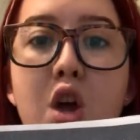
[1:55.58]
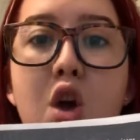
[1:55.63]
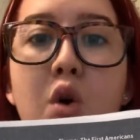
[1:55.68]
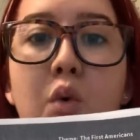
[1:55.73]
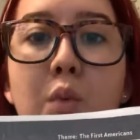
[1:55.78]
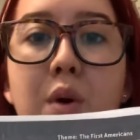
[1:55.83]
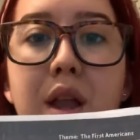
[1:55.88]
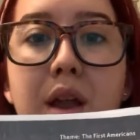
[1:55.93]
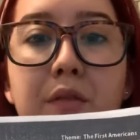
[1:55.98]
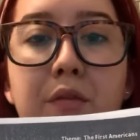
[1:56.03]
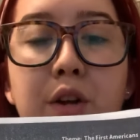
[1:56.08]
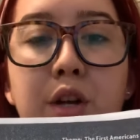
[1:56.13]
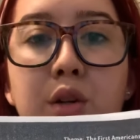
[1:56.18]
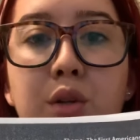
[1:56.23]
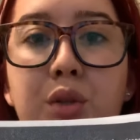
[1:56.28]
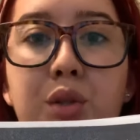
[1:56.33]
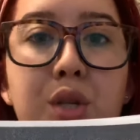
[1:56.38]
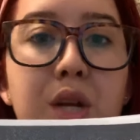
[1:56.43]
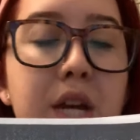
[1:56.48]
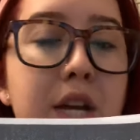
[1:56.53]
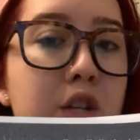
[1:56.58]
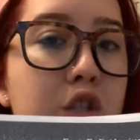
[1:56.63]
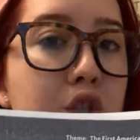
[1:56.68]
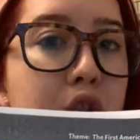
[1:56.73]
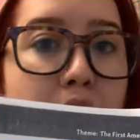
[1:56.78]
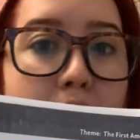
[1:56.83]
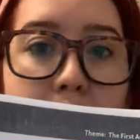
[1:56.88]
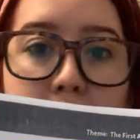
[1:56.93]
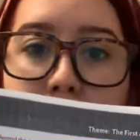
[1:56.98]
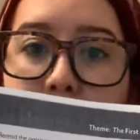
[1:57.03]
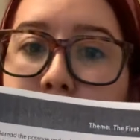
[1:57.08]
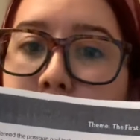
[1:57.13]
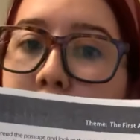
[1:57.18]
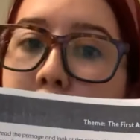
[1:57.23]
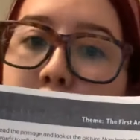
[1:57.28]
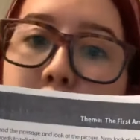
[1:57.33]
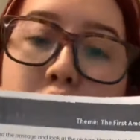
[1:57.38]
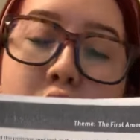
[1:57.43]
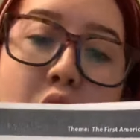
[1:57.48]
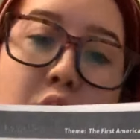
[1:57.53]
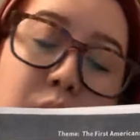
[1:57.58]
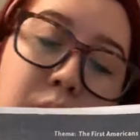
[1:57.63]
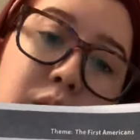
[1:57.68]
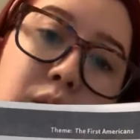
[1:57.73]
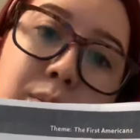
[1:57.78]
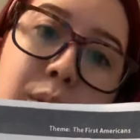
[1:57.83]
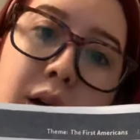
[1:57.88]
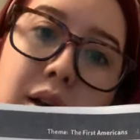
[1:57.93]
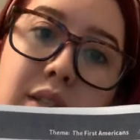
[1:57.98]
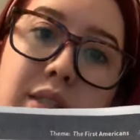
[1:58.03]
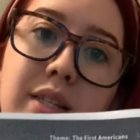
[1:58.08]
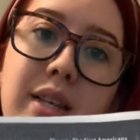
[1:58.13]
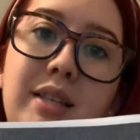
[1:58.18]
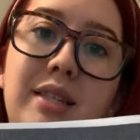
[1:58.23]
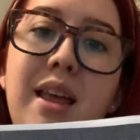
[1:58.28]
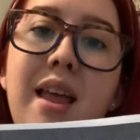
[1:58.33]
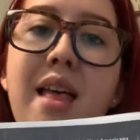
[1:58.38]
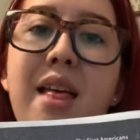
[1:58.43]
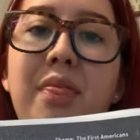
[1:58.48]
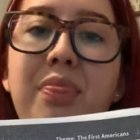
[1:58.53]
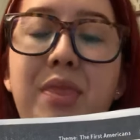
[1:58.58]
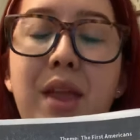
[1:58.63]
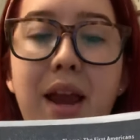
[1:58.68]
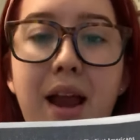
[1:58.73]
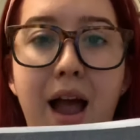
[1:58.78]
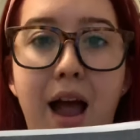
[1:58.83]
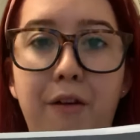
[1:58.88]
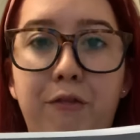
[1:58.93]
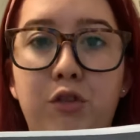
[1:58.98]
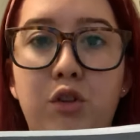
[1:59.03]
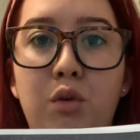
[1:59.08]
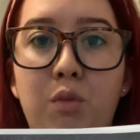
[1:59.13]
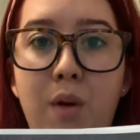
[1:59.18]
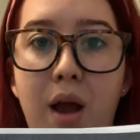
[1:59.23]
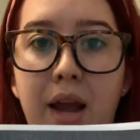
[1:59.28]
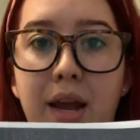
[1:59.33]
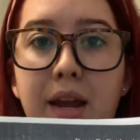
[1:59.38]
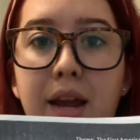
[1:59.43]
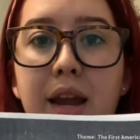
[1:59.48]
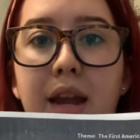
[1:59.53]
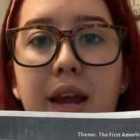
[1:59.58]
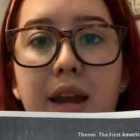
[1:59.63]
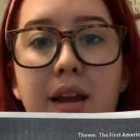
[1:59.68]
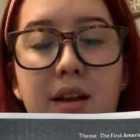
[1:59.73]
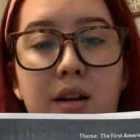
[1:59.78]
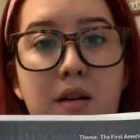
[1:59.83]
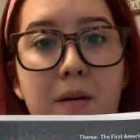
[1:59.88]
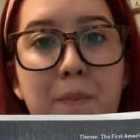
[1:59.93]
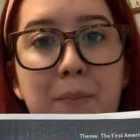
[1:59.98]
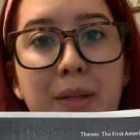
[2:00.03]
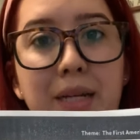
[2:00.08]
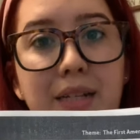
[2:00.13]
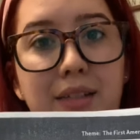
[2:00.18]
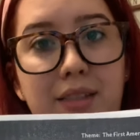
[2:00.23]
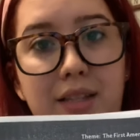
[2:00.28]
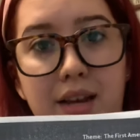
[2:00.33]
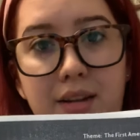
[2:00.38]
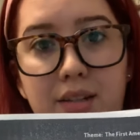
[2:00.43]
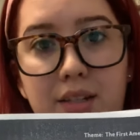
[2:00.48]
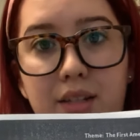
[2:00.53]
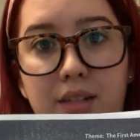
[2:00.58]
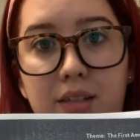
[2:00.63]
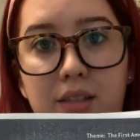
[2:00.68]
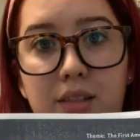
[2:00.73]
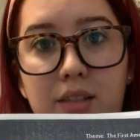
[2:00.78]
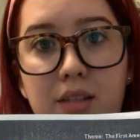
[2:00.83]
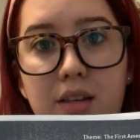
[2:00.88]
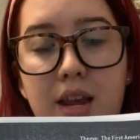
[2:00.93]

Whenever you see charts or long responses, they have to write in a complete sentence.